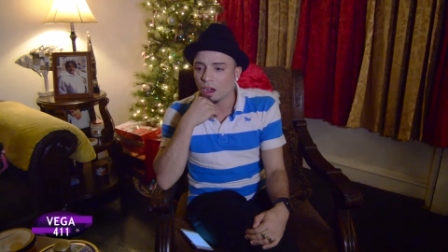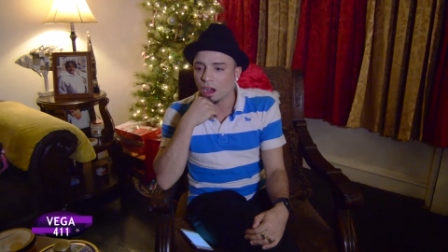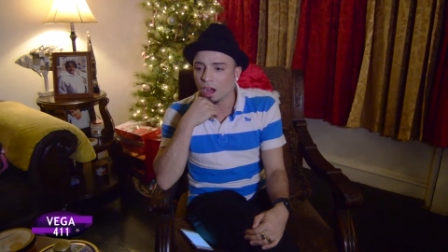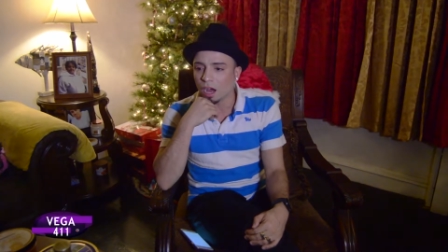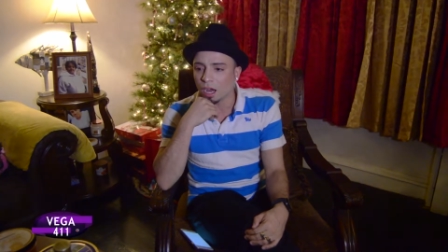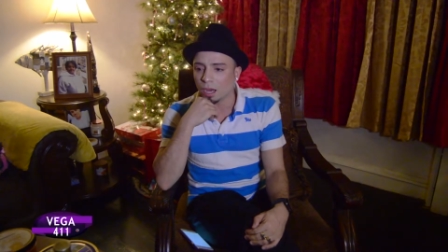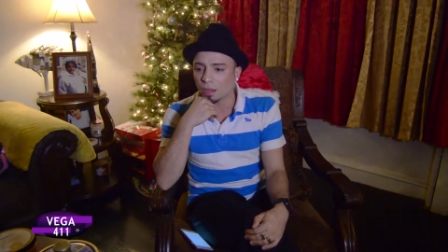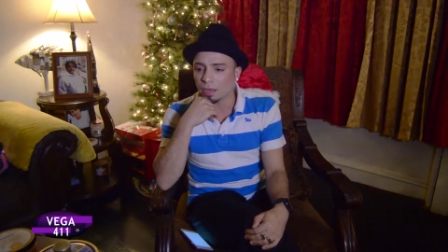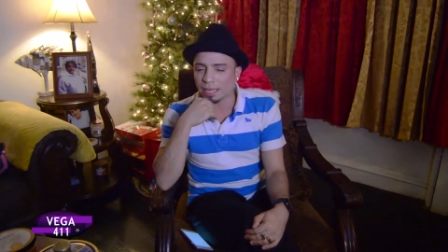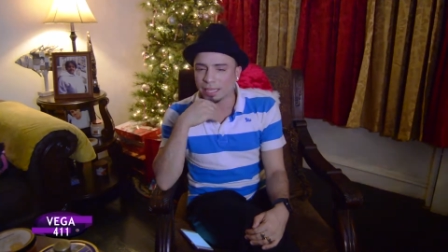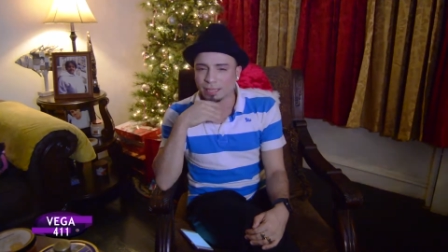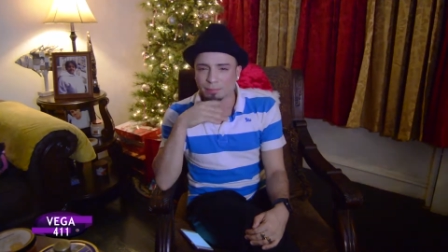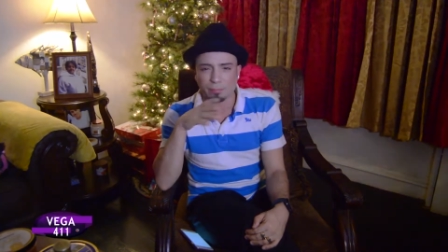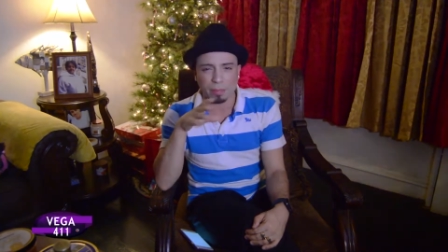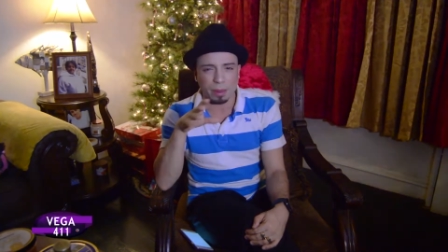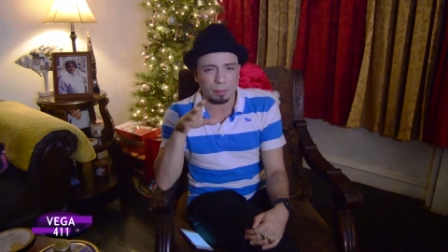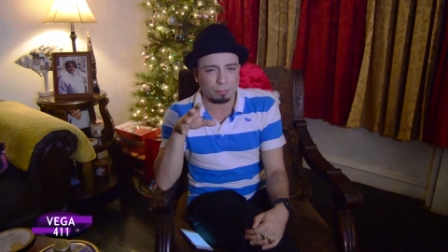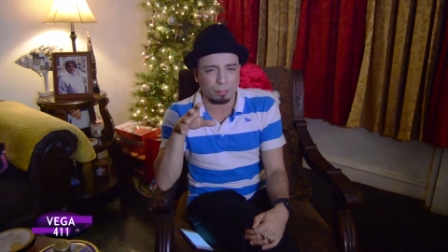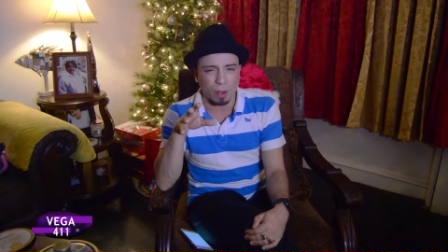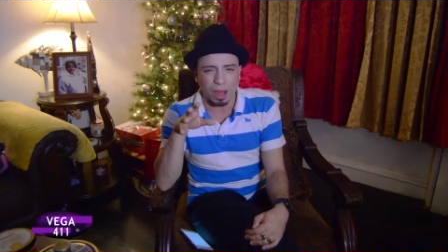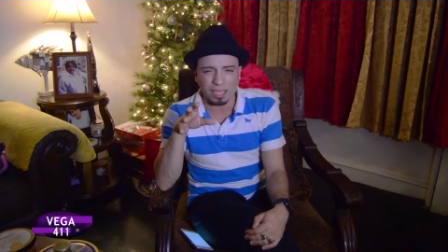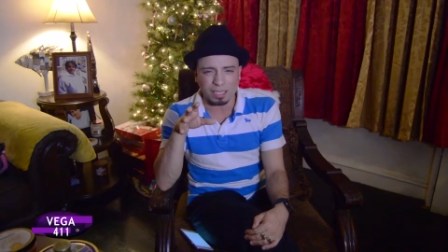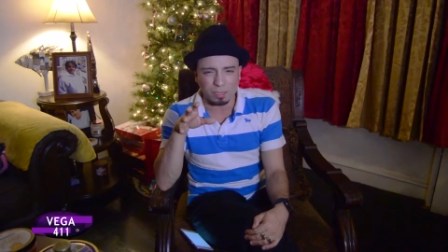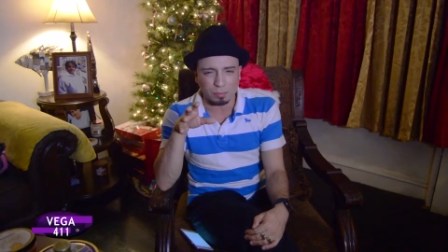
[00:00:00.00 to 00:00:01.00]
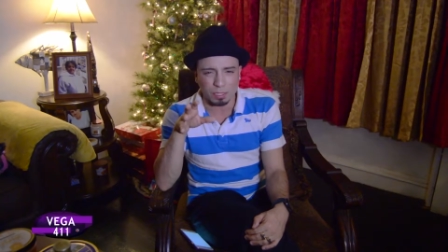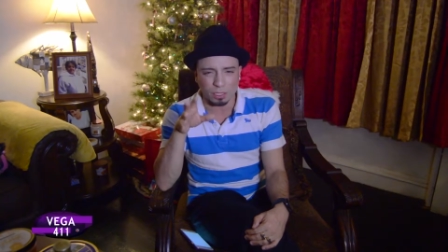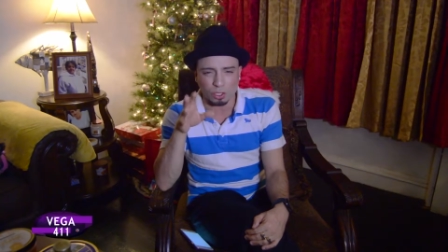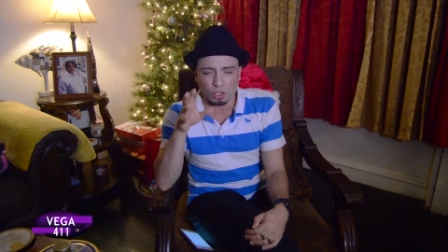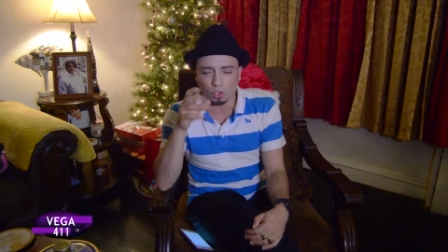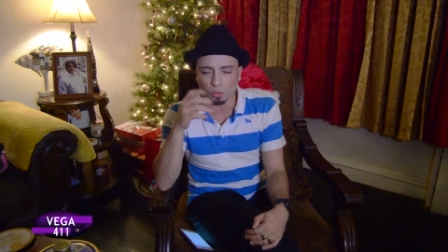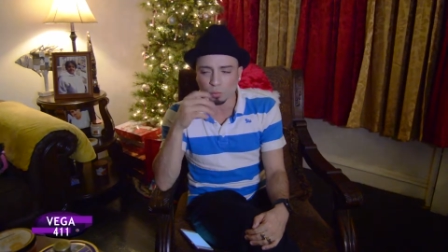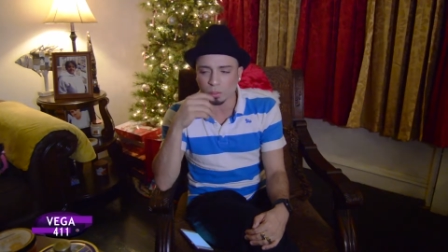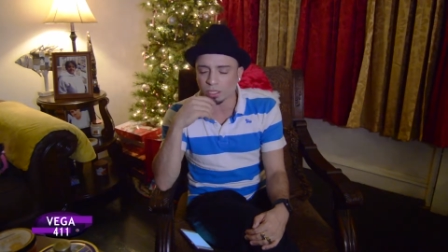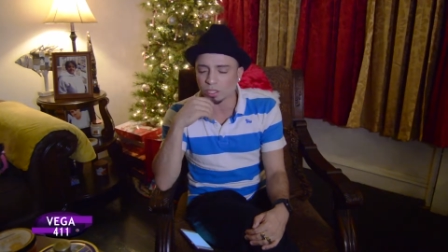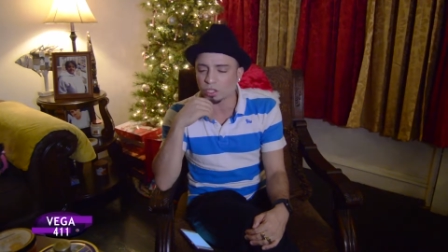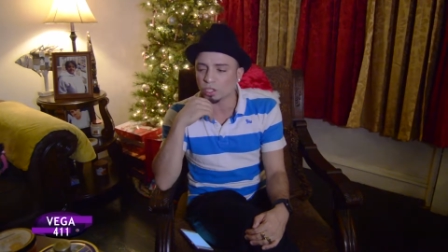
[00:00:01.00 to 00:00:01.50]
uh, like possibly
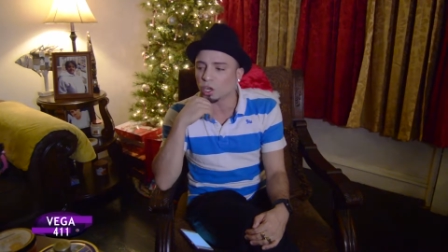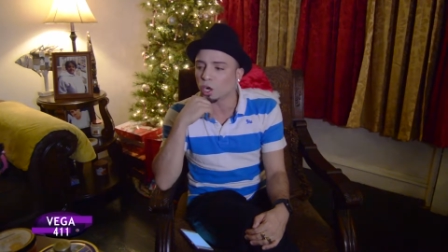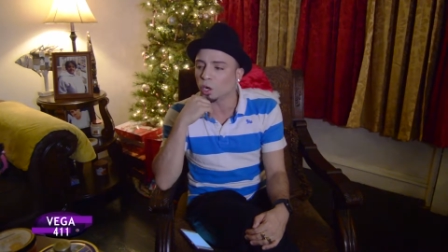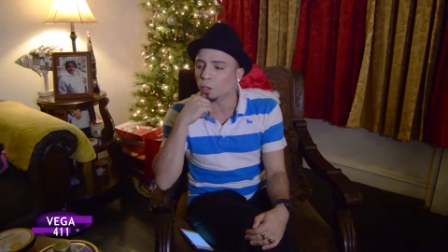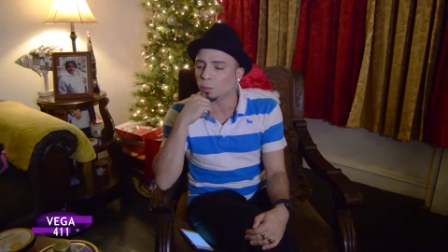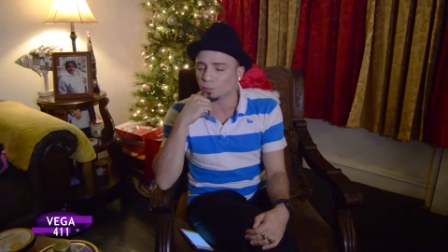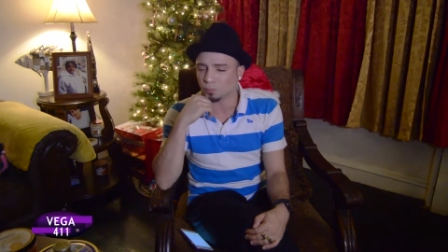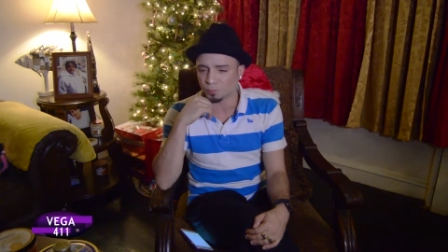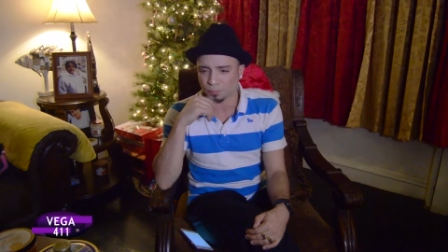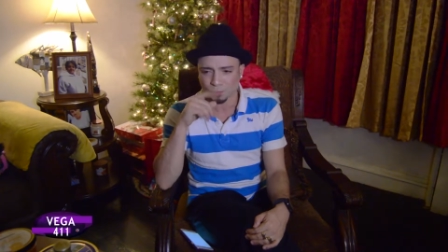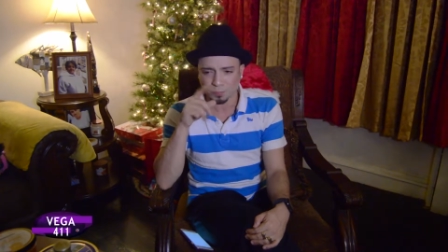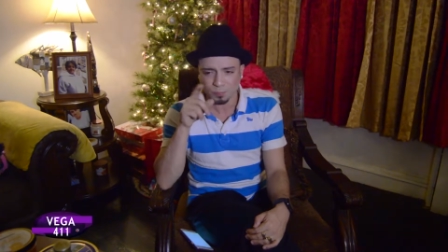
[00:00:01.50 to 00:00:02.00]
two weeks ago.